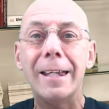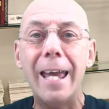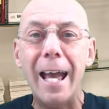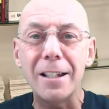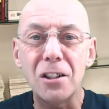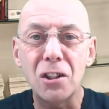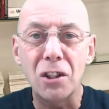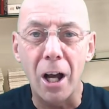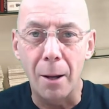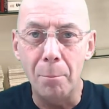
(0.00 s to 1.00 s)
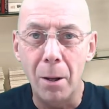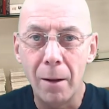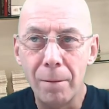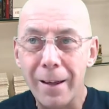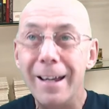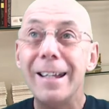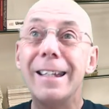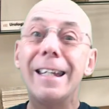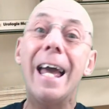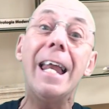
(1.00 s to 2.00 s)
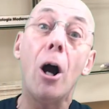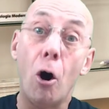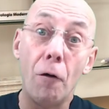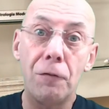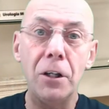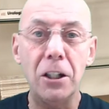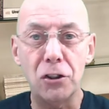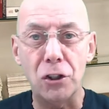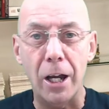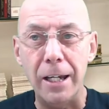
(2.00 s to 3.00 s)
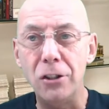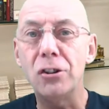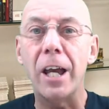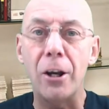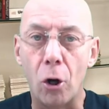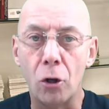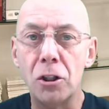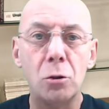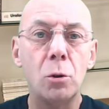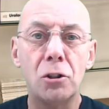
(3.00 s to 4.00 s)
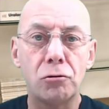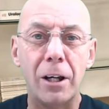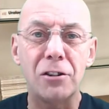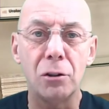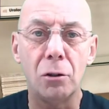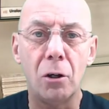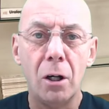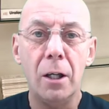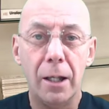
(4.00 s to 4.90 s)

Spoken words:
Get some, get it off an exchange, get it onto a Trezor.